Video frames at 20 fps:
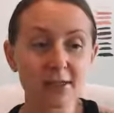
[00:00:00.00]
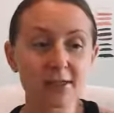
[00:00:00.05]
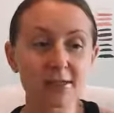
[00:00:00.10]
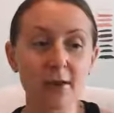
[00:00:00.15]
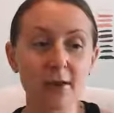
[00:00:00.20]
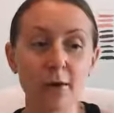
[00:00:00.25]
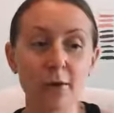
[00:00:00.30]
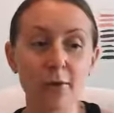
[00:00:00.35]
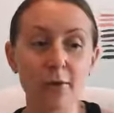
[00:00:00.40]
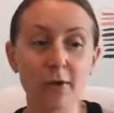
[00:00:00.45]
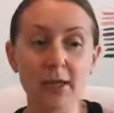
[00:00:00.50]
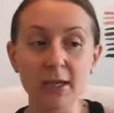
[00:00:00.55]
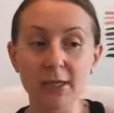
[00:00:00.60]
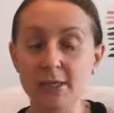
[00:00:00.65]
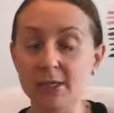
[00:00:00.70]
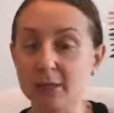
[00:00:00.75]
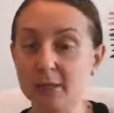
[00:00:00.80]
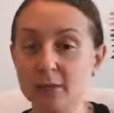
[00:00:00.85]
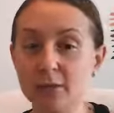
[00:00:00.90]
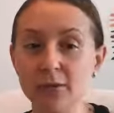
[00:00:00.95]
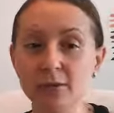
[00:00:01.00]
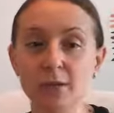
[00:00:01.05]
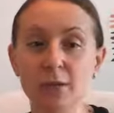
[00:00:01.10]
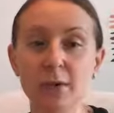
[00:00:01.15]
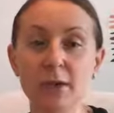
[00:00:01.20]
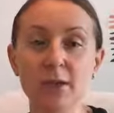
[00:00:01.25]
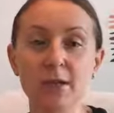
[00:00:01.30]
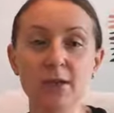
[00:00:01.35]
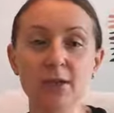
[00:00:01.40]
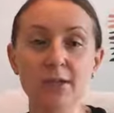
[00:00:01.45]
So kids can use
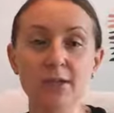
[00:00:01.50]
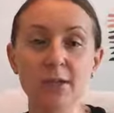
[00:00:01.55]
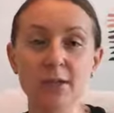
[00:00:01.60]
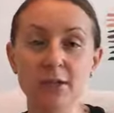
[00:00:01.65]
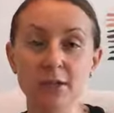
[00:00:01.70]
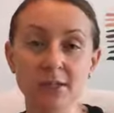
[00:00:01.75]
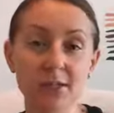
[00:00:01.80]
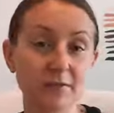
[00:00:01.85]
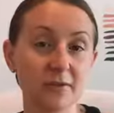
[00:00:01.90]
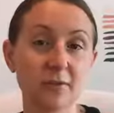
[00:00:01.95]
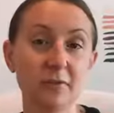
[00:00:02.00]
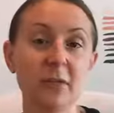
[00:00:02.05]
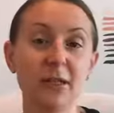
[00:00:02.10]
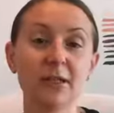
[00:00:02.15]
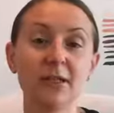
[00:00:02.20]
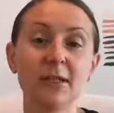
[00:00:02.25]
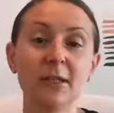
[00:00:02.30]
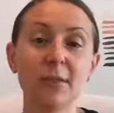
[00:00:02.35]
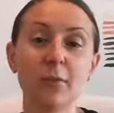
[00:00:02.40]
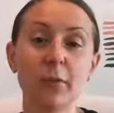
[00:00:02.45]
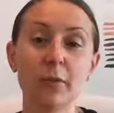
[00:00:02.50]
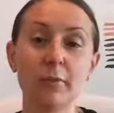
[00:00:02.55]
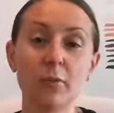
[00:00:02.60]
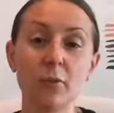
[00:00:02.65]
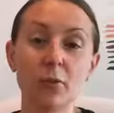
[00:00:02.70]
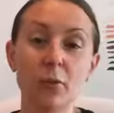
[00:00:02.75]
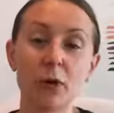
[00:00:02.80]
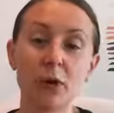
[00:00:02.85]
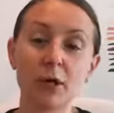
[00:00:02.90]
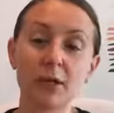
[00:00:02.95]
oils, they just have to be a little bit
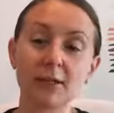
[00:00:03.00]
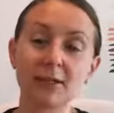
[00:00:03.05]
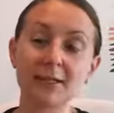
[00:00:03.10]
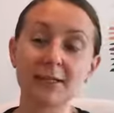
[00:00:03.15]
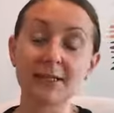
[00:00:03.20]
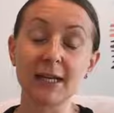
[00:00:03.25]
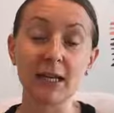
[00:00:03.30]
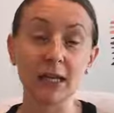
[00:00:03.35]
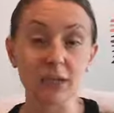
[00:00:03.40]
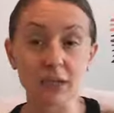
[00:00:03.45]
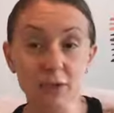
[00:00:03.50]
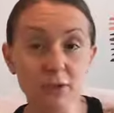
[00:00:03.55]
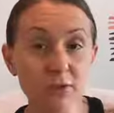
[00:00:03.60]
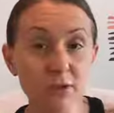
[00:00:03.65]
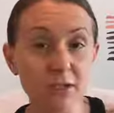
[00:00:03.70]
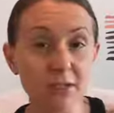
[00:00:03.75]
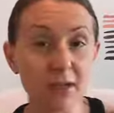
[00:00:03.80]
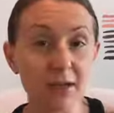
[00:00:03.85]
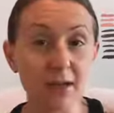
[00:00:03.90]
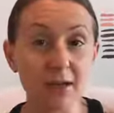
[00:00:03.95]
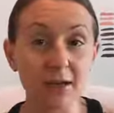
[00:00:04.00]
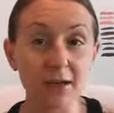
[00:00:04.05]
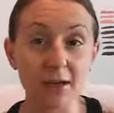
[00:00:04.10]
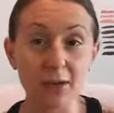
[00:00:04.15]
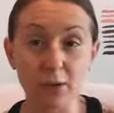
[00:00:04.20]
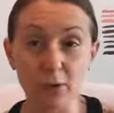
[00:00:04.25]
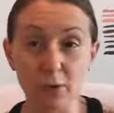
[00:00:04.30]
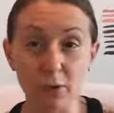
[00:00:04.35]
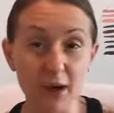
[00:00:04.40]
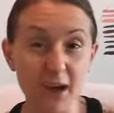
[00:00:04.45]
more dilute than
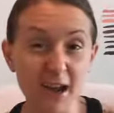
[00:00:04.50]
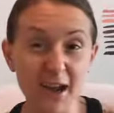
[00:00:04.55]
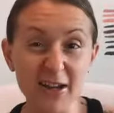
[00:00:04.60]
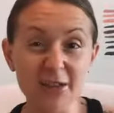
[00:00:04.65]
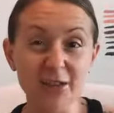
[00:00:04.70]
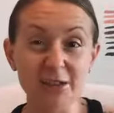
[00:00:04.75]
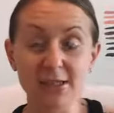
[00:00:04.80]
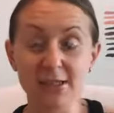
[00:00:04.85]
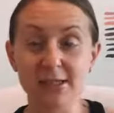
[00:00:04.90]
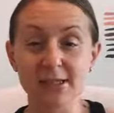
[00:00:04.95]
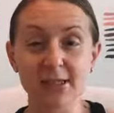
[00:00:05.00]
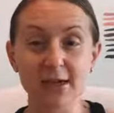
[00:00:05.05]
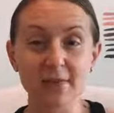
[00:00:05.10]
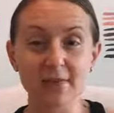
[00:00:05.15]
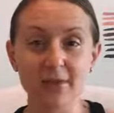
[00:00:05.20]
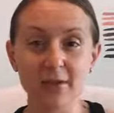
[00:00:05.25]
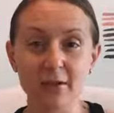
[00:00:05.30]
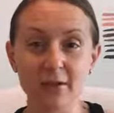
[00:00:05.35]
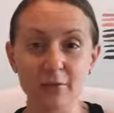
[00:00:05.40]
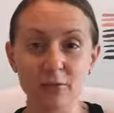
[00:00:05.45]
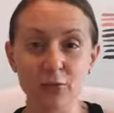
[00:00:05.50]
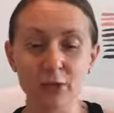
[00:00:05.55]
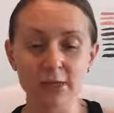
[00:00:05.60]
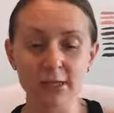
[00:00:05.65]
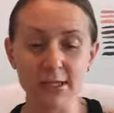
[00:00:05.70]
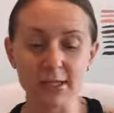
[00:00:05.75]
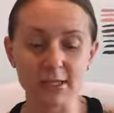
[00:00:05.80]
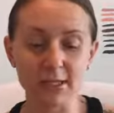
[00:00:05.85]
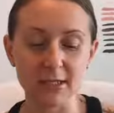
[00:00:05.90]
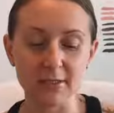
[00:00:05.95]
you or I, just because they have thinner, more
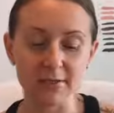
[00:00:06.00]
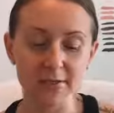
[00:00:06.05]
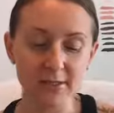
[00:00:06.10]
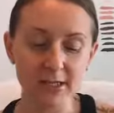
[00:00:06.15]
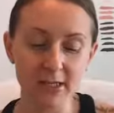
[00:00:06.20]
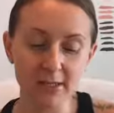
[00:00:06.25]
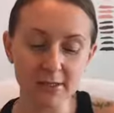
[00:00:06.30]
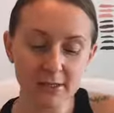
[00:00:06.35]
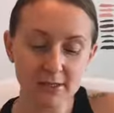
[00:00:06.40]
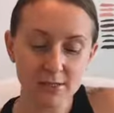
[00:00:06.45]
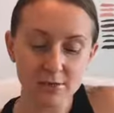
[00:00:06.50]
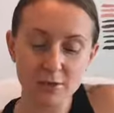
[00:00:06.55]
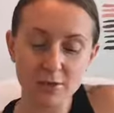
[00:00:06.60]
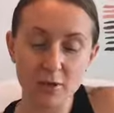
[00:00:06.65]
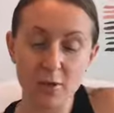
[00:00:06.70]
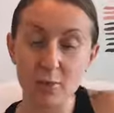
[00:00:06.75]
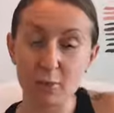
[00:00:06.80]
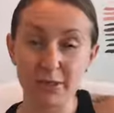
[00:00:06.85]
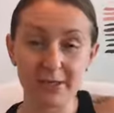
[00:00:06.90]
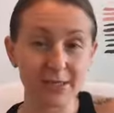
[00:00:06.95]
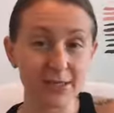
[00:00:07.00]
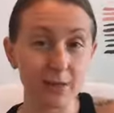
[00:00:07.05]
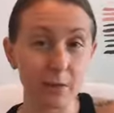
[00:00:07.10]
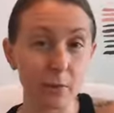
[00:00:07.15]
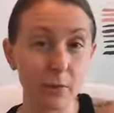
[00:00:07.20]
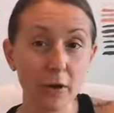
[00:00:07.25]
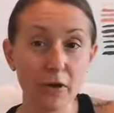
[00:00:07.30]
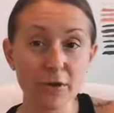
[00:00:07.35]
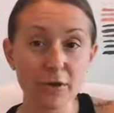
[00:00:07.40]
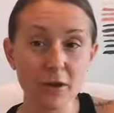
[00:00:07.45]
sensitive skin. So you could put, say,
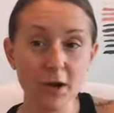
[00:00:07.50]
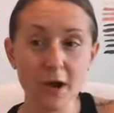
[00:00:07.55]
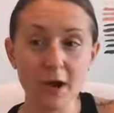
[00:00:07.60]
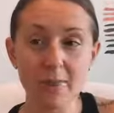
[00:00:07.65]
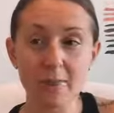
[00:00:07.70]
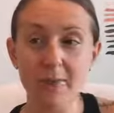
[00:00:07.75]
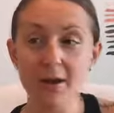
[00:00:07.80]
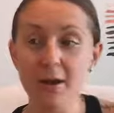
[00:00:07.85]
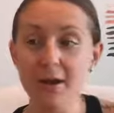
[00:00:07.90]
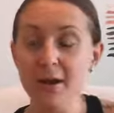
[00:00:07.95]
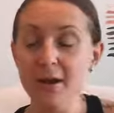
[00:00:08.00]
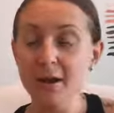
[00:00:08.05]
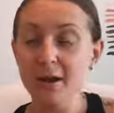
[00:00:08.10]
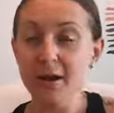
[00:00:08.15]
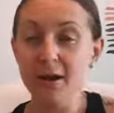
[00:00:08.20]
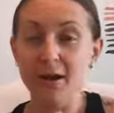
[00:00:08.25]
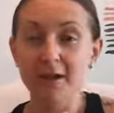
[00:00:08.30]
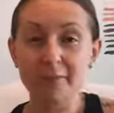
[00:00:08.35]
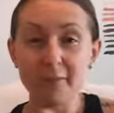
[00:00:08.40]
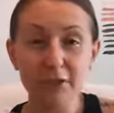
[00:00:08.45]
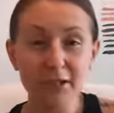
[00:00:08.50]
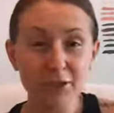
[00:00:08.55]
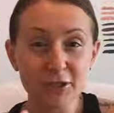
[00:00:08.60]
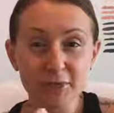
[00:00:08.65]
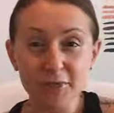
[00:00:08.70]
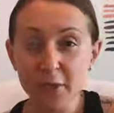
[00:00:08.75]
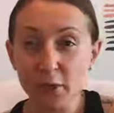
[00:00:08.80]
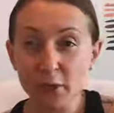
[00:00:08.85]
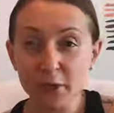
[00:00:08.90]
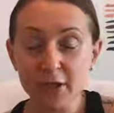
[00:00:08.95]
1 drop, a bunch
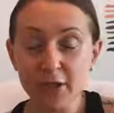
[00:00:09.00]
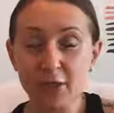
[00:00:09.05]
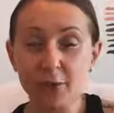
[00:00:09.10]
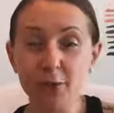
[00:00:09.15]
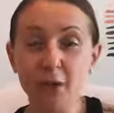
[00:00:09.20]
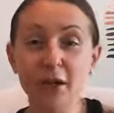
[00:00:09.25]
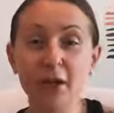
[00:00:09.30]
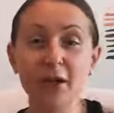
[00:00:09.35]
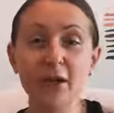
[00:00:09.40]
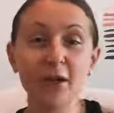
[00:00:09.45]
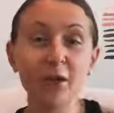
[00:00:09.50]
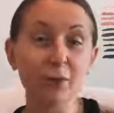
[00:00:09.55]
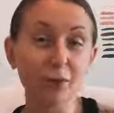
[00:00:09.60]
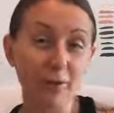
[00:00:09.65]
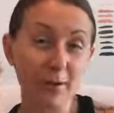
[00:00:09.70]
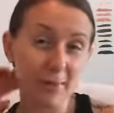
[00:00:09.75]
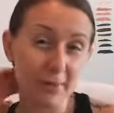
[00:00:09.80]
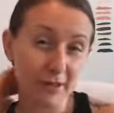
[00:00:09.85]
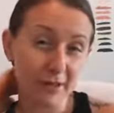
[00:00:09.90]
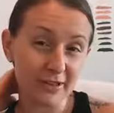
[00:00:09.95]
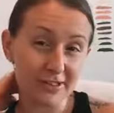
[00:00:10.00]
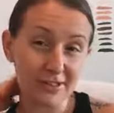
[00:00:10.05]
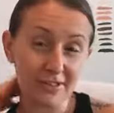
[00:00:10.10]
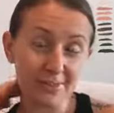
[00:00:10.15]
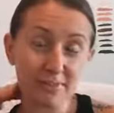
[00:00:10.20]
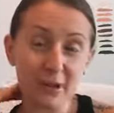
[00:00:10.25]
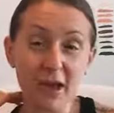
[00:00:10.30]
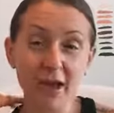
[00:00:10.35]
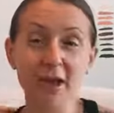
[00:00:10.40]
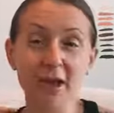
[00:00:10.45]
of coconut oil, rub it on the
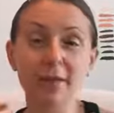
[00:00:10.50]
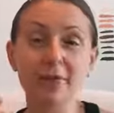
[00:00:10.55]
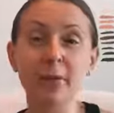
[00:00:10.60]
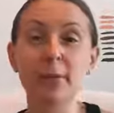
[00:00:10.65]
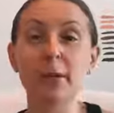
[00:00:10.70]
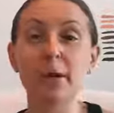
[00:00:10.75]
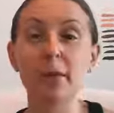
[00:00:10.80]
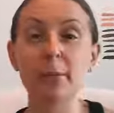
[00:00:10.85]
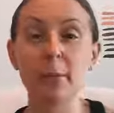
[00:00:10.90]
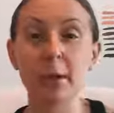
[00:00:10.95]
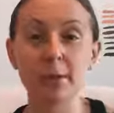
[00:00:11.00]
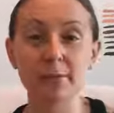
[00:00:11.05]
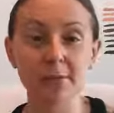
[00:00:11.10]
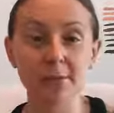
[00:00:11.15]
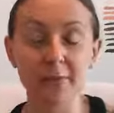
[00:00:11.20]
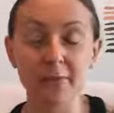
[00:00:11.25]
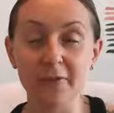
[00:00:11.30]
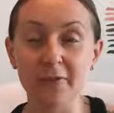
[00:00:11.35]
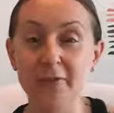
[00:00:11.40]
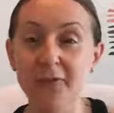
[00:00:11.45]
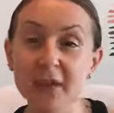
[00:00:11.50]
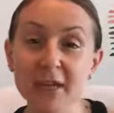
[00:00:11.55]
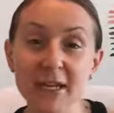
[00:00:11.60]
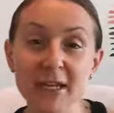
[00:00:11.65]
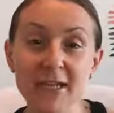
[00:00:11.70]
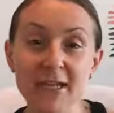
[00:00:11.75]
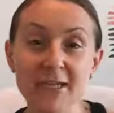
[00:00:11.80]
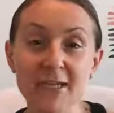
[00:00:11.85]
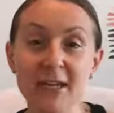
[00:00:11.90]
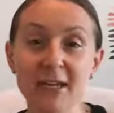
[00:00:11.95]
spine, rub it on the bottoms of the
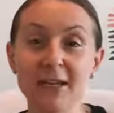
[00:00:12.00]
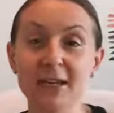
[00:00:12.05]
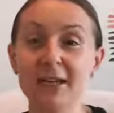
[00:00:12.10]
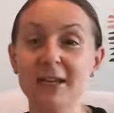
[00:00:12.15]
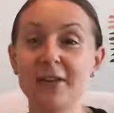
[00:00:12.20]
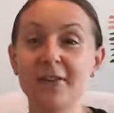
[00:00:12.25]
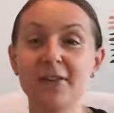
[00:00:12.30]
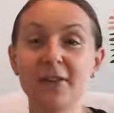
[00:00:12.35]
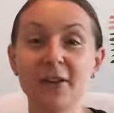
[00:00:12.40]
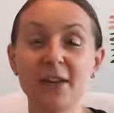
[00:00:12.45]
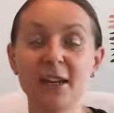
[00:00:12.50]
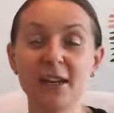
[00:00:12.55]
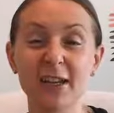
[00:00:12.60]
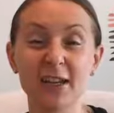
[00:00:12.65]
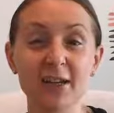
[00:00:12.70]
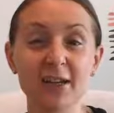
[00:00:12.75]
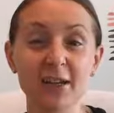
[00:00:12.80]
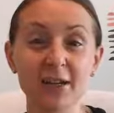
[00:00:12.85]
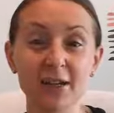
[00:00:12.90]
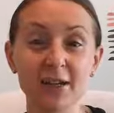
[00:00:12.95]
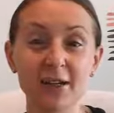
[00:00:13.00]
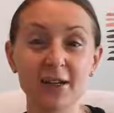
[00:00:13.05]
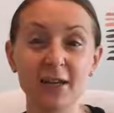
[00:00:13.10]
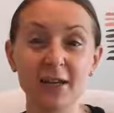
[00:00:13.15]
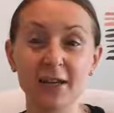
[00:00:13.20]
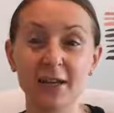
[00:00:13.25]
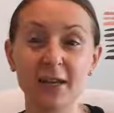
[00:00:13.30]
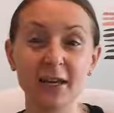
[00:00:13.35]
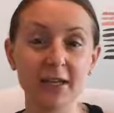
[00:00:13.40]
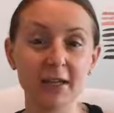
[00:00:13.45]
feet, if they're getting
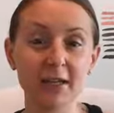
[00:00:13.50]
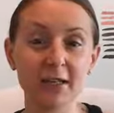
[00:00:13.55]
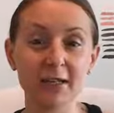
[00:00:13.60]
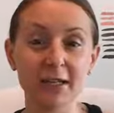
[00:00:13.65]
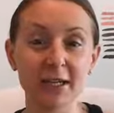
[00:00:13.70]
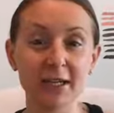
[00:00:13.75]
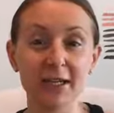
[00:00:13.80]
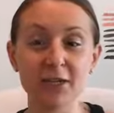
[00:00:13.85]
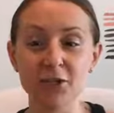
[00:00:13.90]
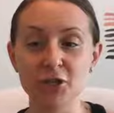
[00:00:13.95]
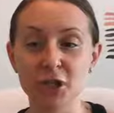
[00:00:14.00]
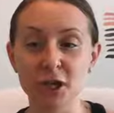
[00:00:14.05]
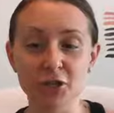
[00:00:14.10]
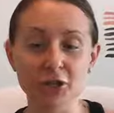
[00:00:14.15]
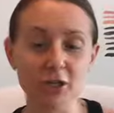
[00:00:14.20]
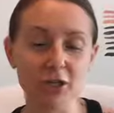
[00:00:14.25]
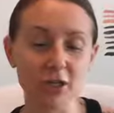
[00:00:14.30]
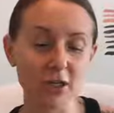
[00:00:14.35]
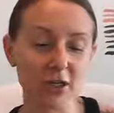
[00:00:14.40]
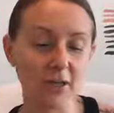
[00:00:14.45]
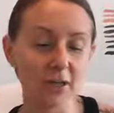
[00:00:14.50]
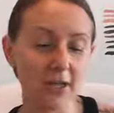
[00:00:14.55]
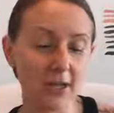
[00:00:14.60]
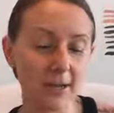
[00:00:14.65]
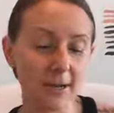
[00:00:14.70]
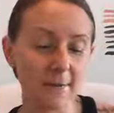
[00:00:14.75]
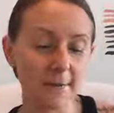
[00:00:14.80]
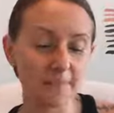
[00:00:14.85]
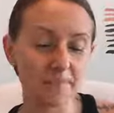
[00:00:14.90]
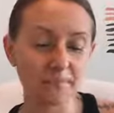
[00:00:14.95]
any kind of like congestion,
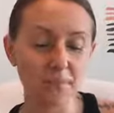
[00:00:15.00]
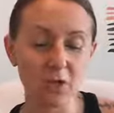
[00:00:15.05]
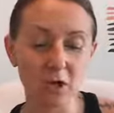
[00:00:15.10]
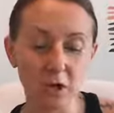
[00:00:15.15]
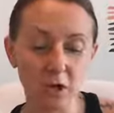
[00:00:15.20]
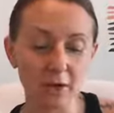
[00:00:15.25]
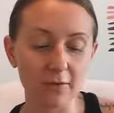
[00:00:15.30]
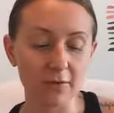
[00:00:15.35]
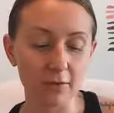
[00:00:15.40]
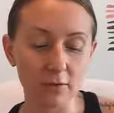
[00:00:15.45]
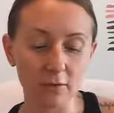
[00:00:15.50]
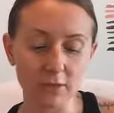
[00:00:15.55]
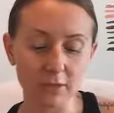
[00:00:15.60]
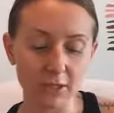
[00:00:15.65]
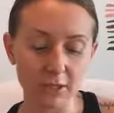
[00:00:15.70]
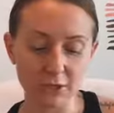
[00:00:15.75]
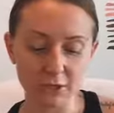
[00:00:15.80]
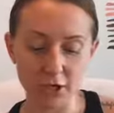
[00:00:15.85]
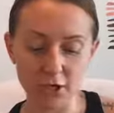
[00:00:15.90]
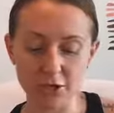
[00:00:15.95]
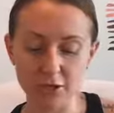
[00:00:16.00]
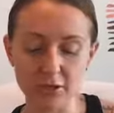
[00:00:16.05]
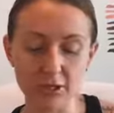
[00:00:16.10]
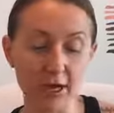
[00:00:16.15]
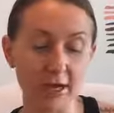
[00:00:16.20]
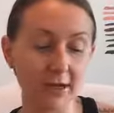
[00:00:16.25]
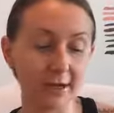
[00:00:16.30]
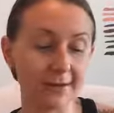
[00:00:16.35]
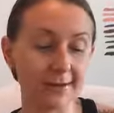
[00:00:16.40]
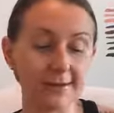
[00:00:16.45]
cough, cold congestion,
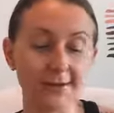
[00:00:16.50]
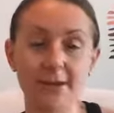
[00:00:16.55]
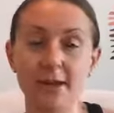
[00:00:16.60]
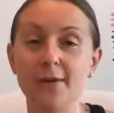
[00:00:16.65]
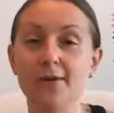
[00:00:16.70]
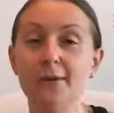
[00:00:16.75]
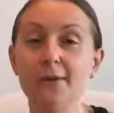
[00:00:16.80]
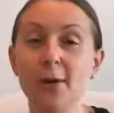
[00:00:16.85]
that kind of stuff.